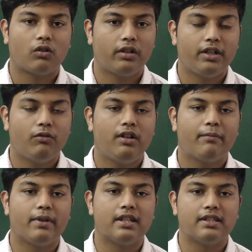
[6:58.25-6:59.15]
on a
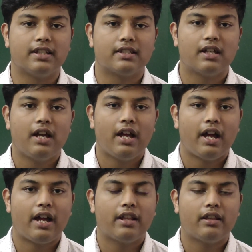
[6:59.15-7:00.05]
regular basis.
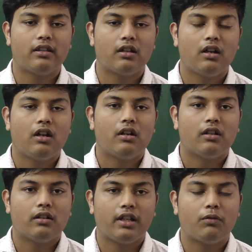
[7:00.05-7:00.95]
And
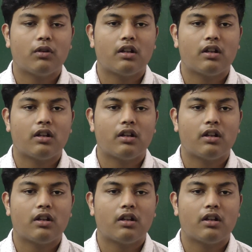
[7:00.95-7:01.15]
it